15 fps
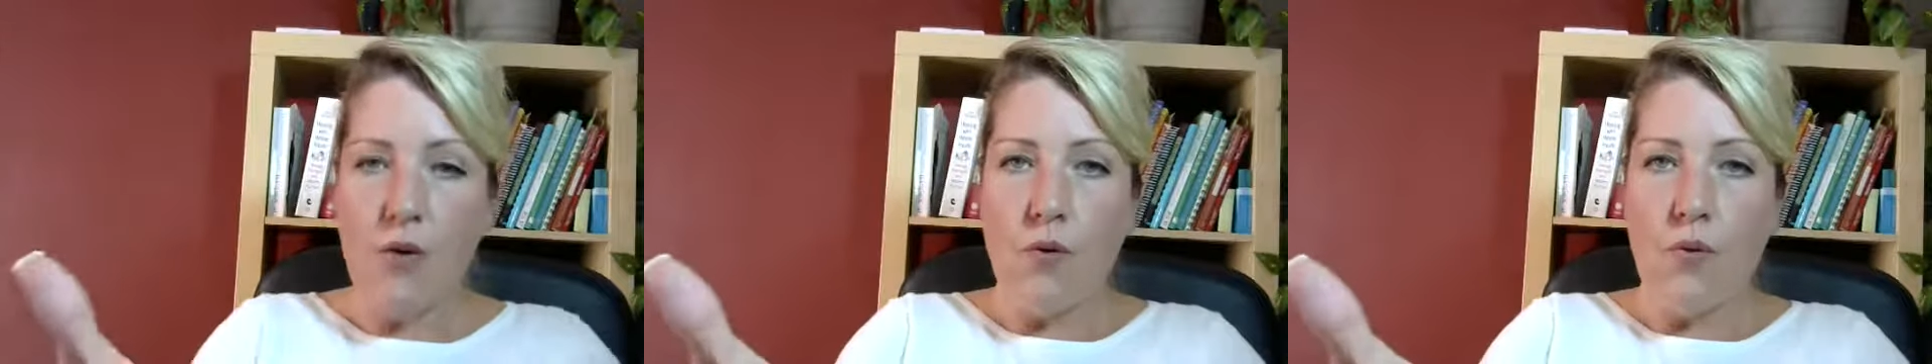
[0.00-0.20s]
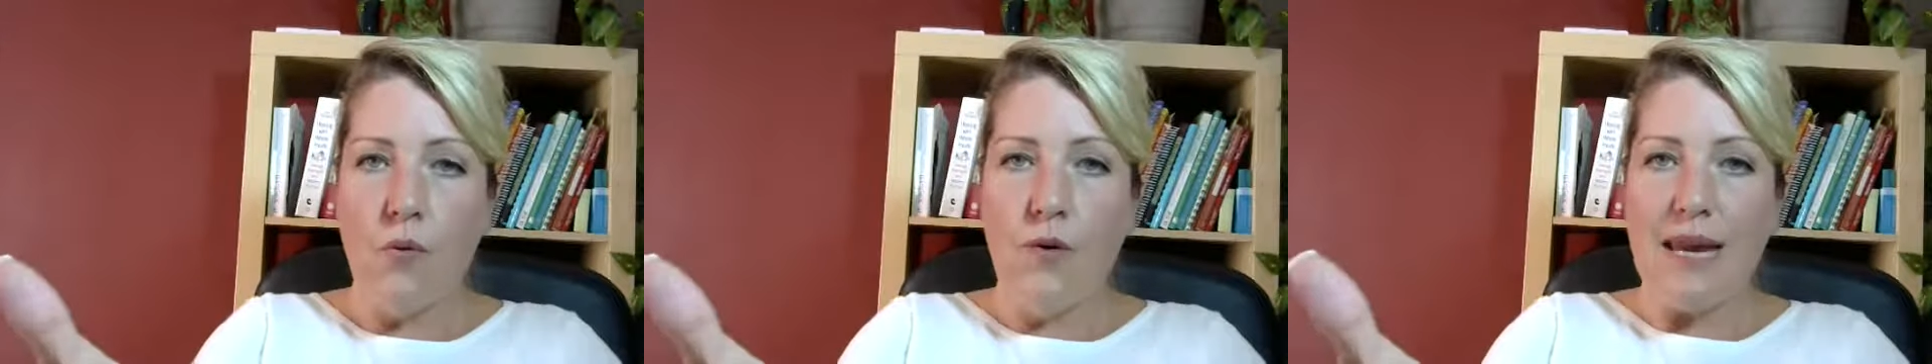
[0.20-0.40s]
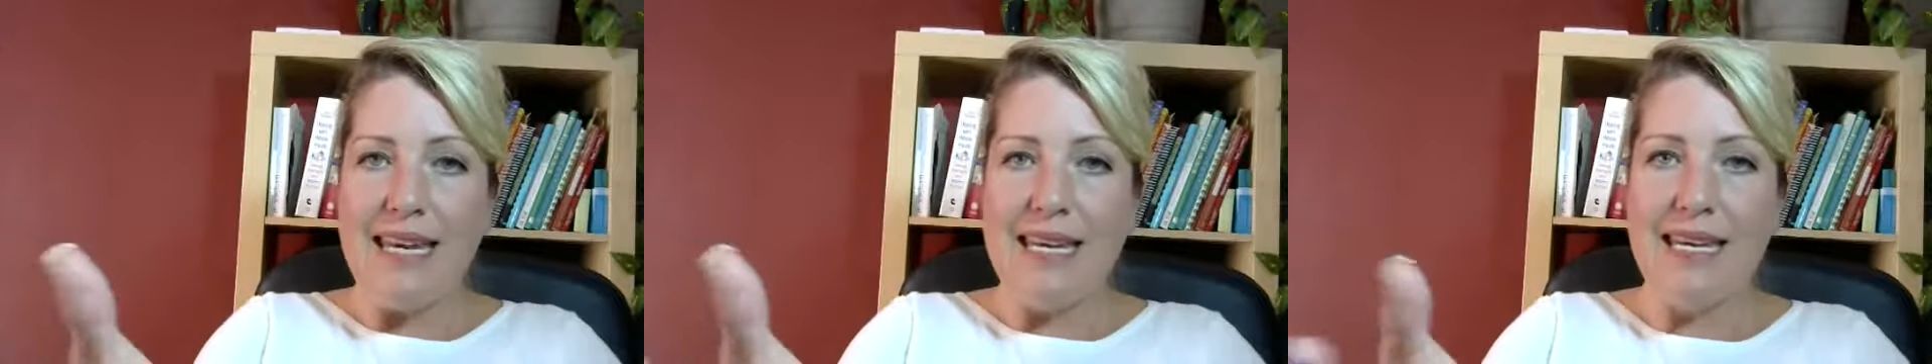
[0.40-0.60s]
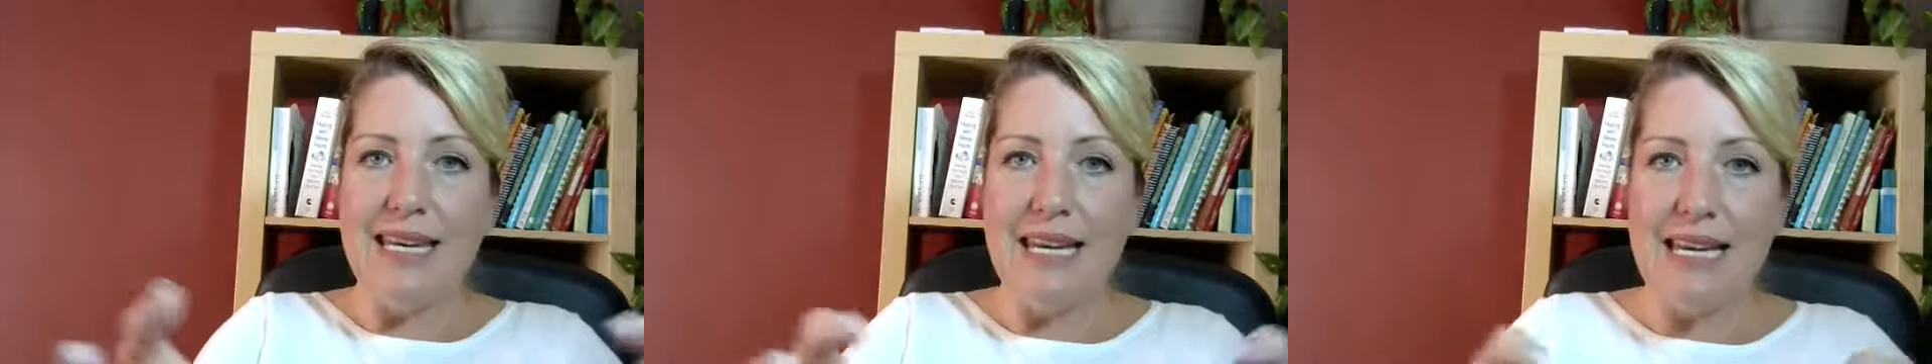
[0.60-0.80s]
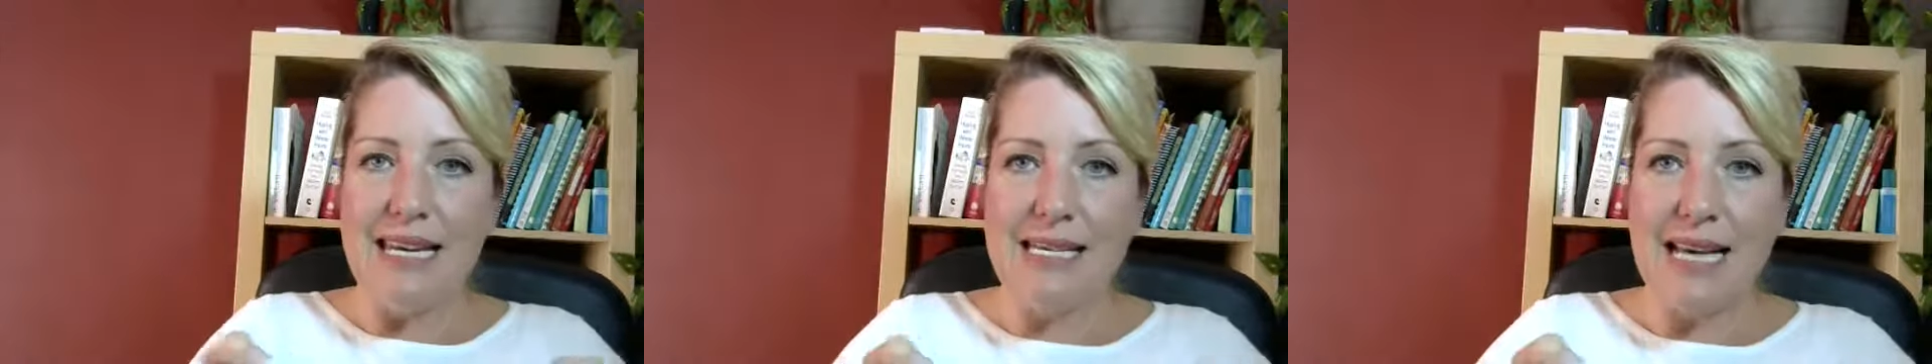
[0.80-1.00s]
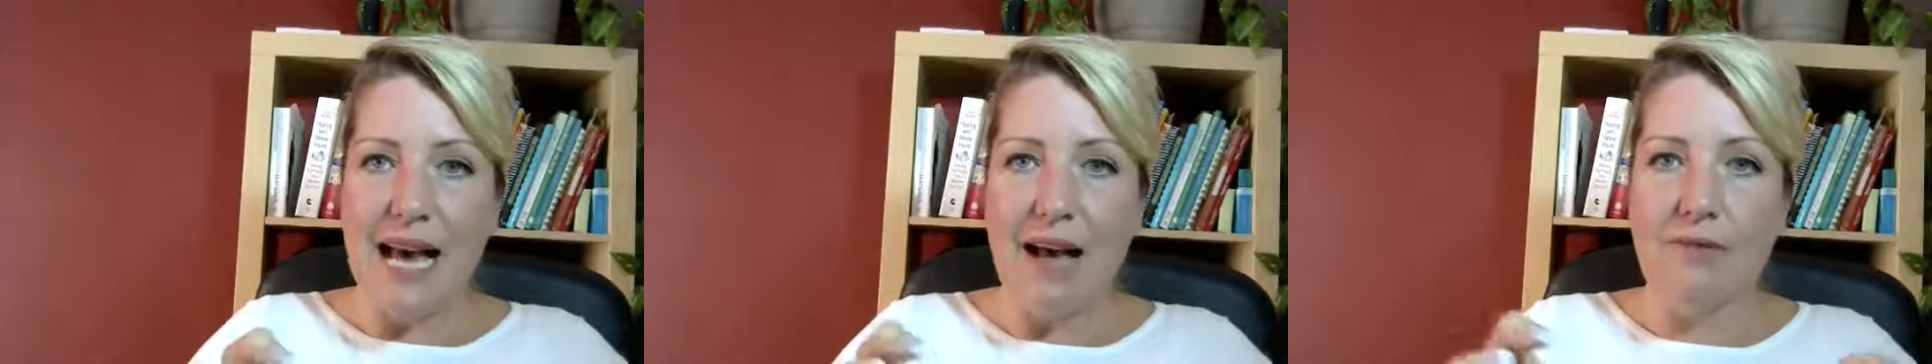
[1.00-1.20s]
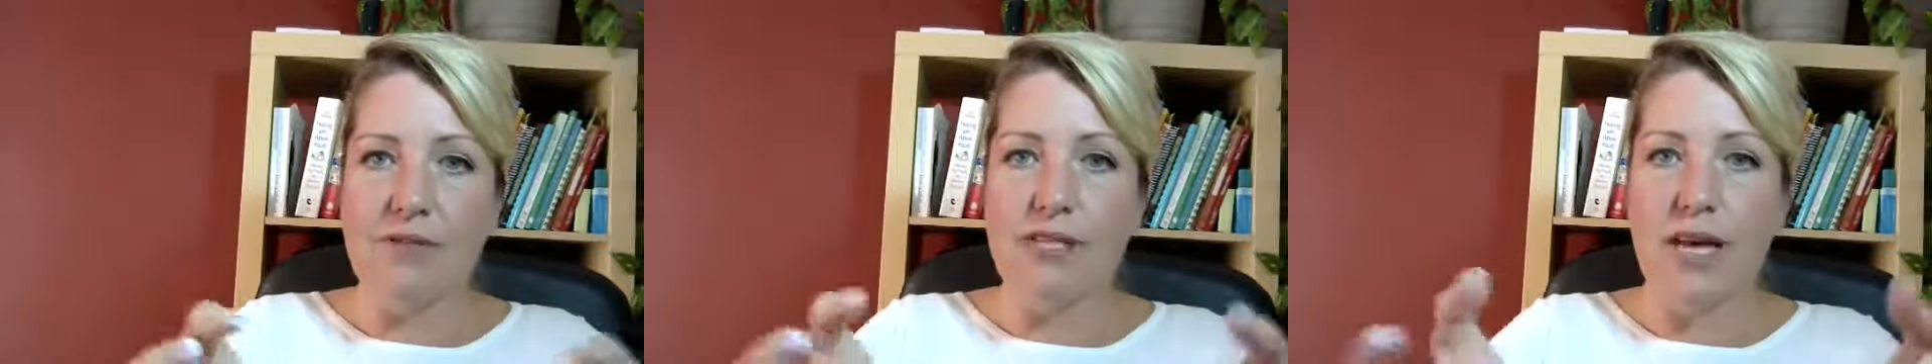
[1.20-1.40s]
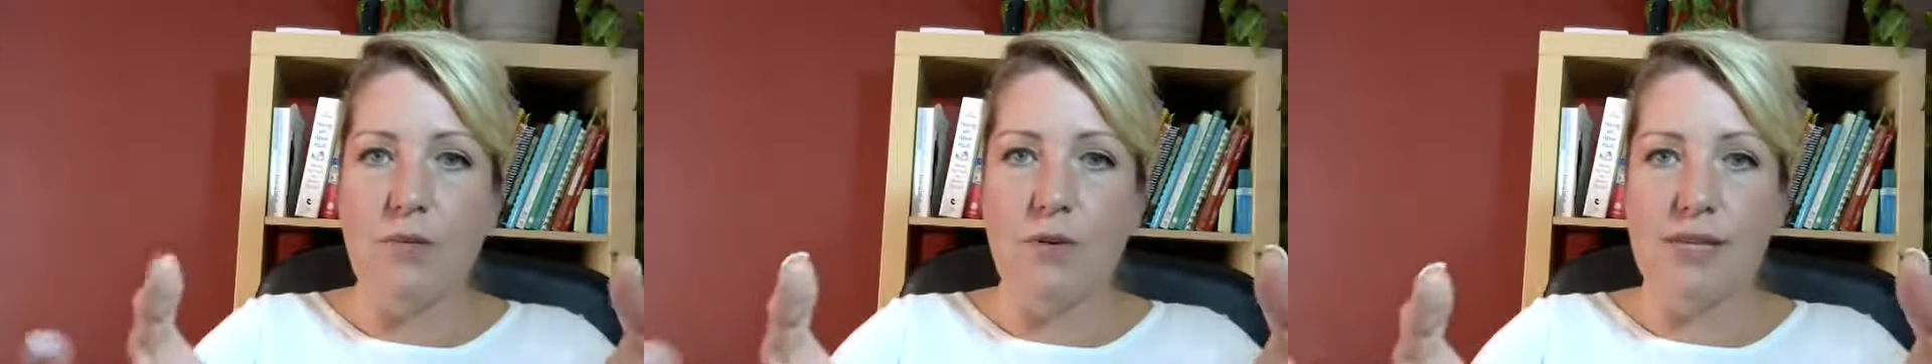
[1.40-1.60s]
we need to have
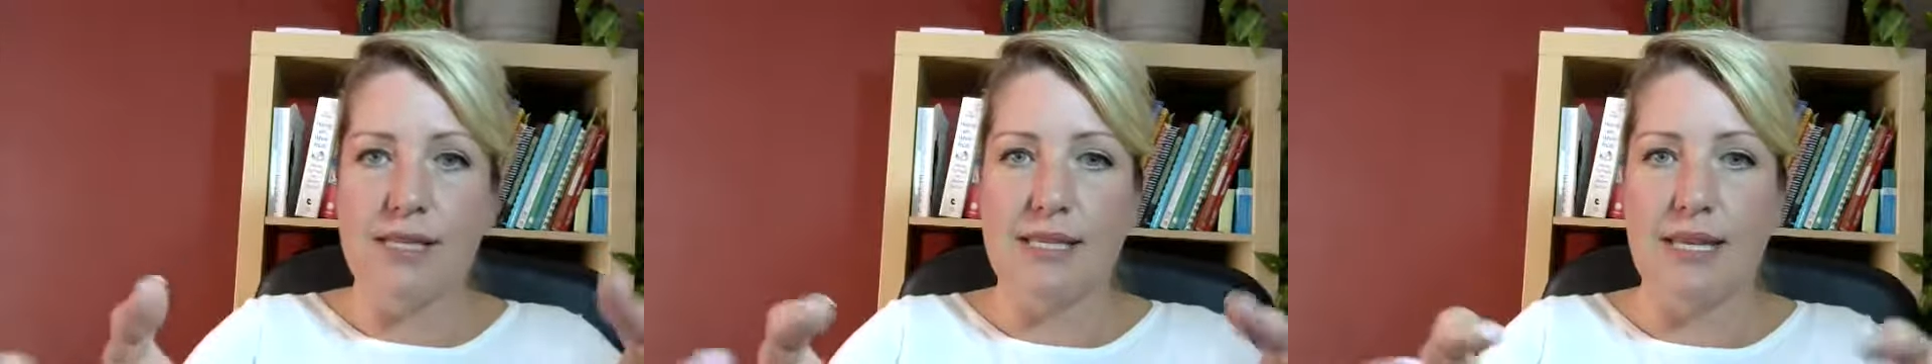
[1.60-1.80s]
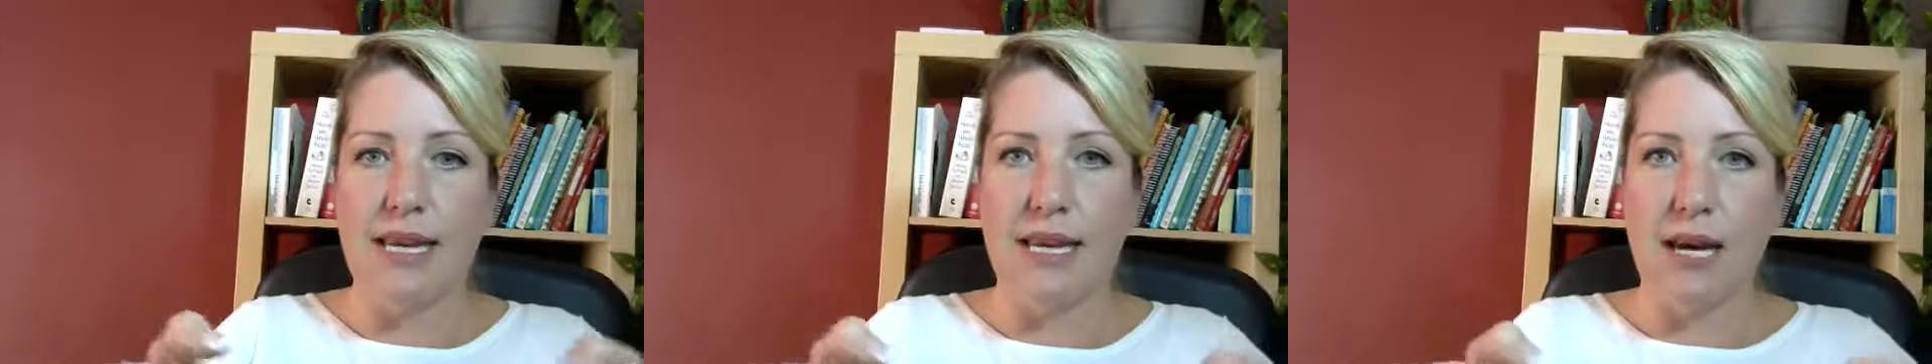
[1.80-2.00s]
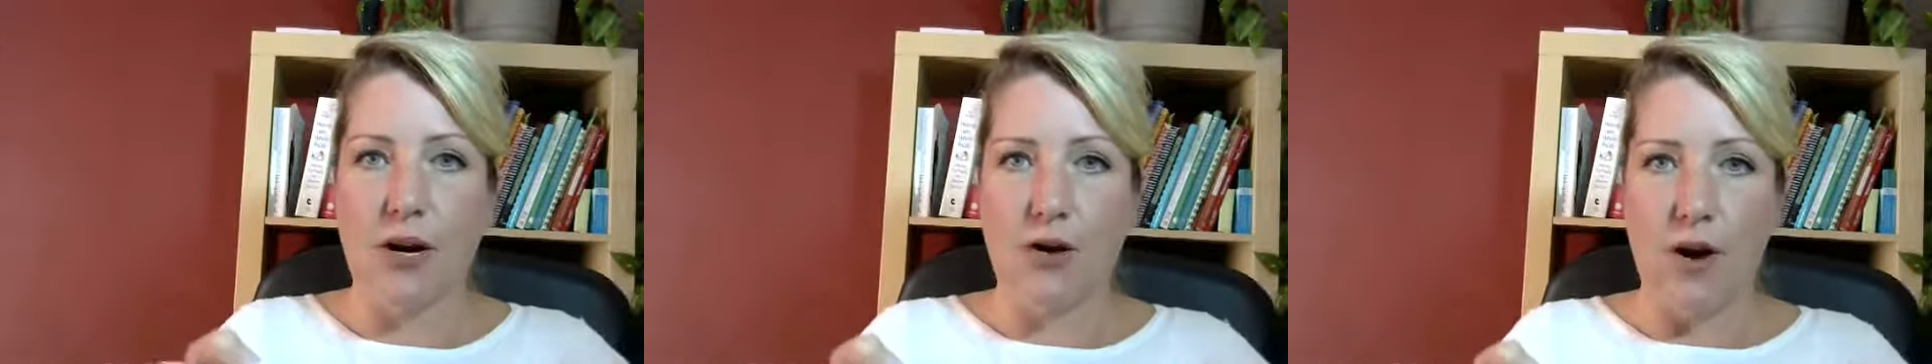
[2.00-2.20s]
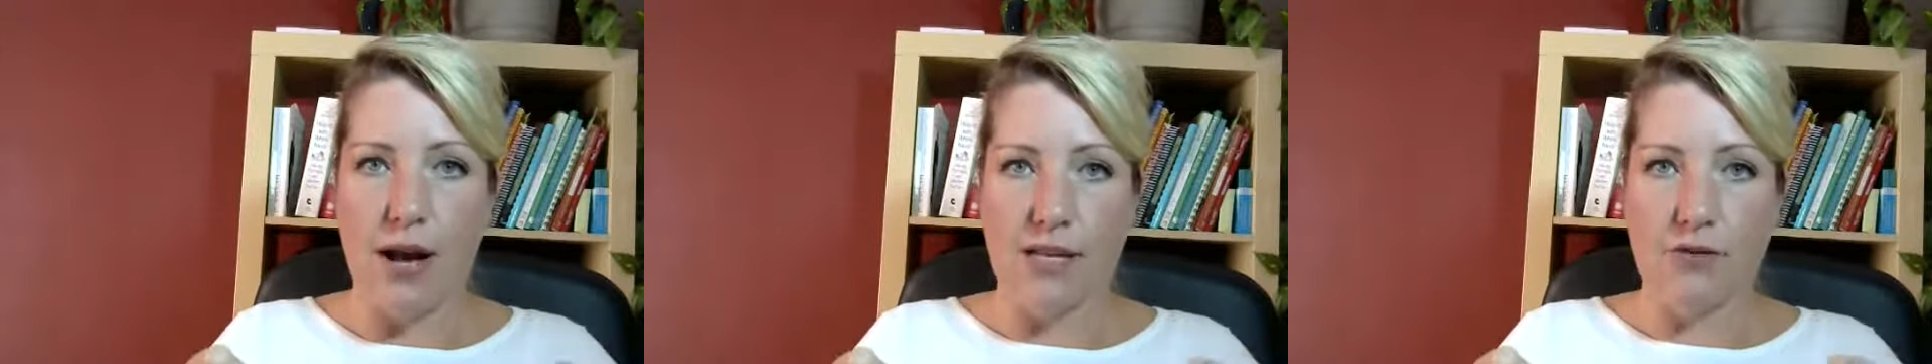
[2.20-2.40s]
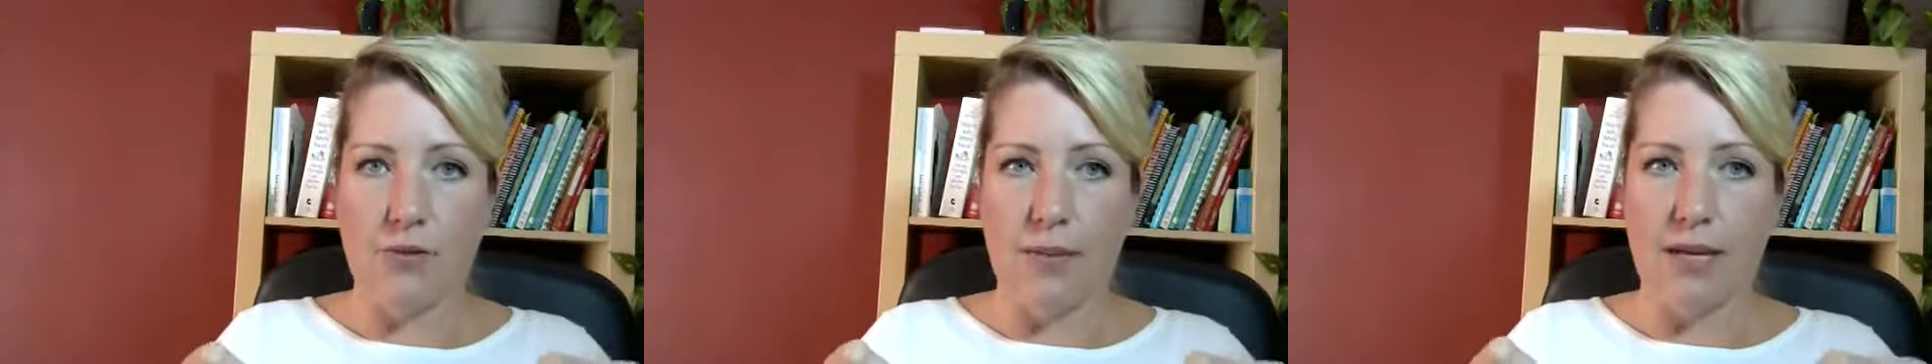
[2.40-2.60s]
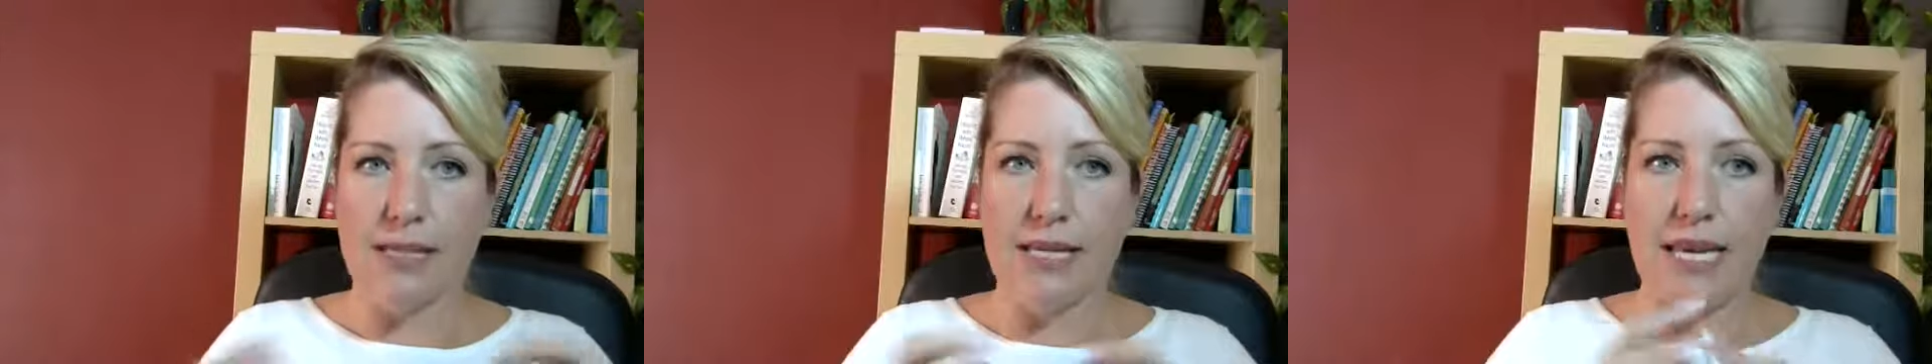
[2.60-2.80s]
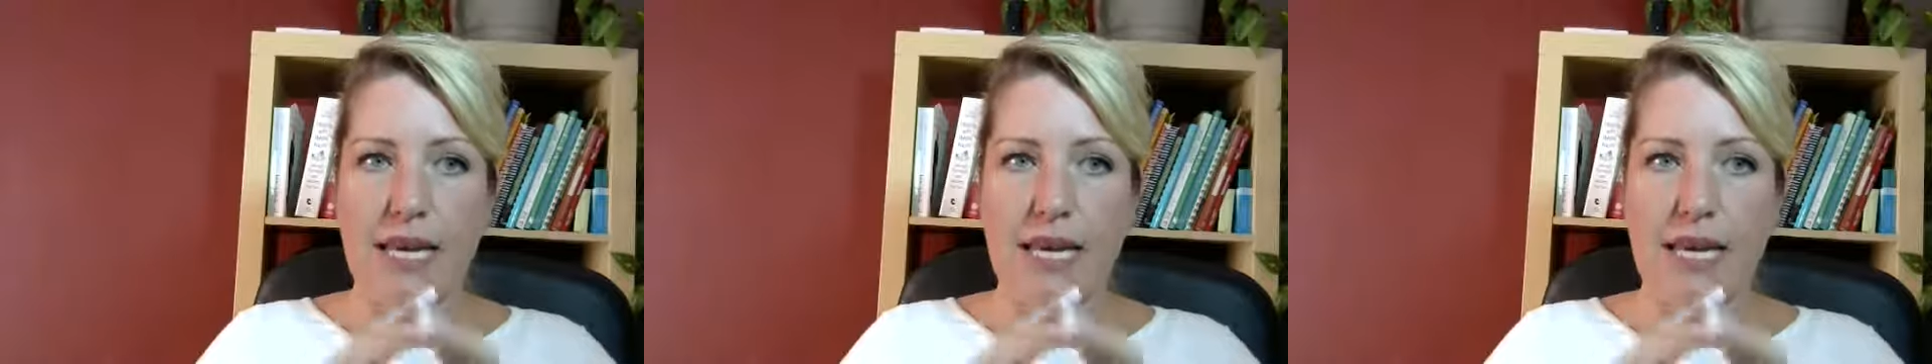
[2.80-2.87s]
someone sitting across from us,